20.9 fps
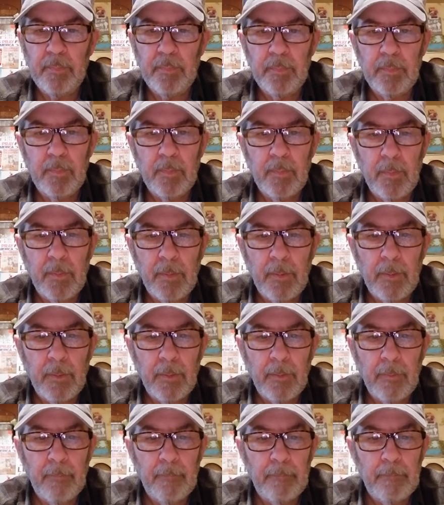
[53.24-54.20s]

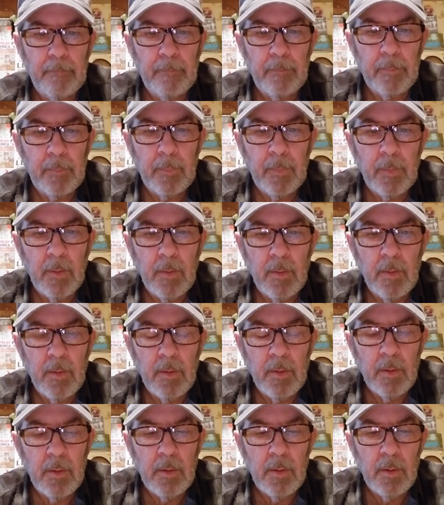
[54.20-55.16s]

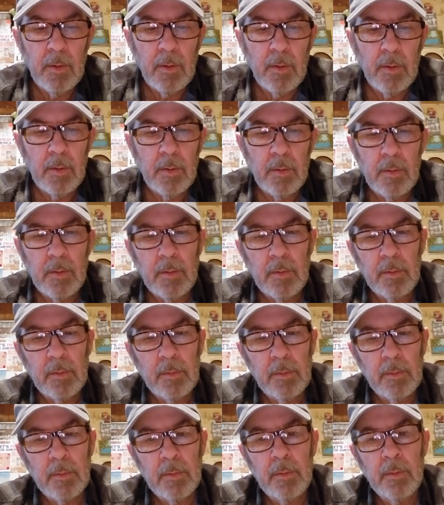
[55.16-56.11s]

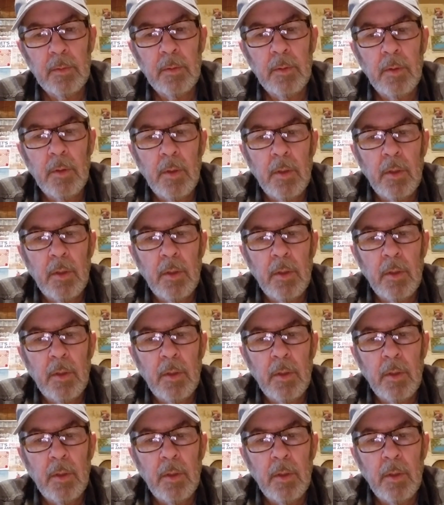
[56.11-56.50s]
(silence)